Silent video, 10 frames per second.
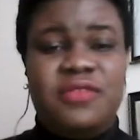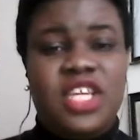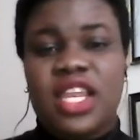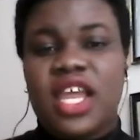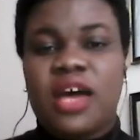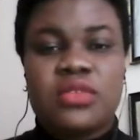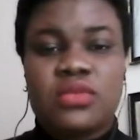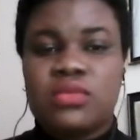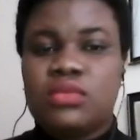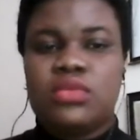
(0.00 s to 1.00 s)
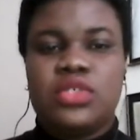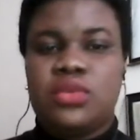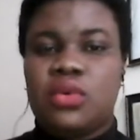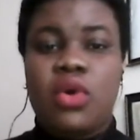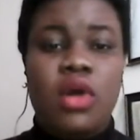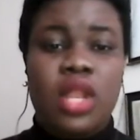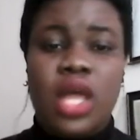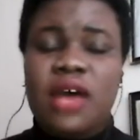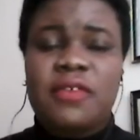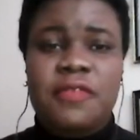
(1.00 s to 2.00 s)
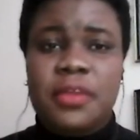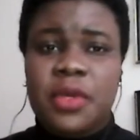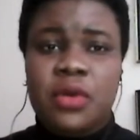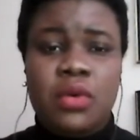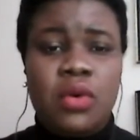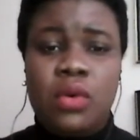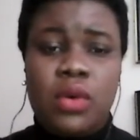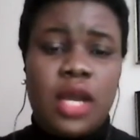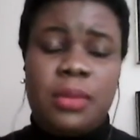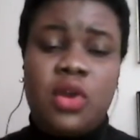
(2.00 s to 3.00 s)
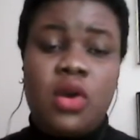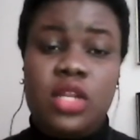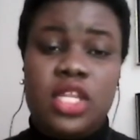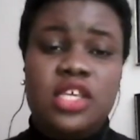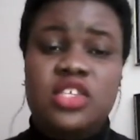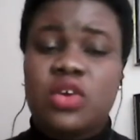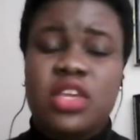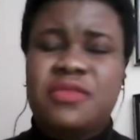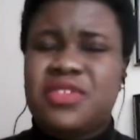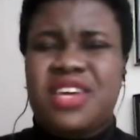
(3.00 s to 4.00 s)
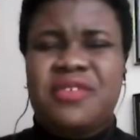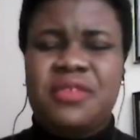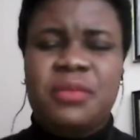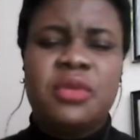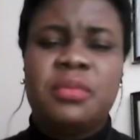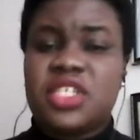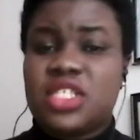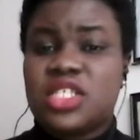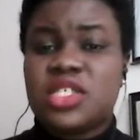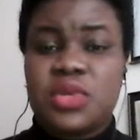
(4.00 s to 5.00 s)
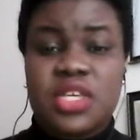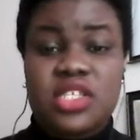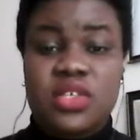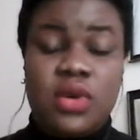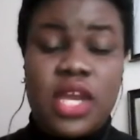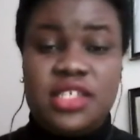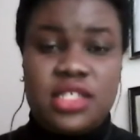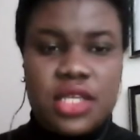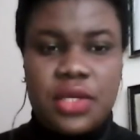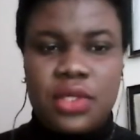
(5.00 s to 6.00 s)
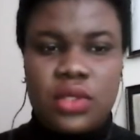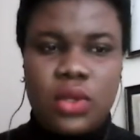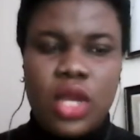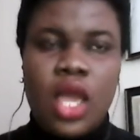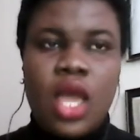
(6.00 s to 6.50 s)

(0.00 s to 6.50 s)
allowed to, call our female colleagues or even our female bosses crazy or hysterical.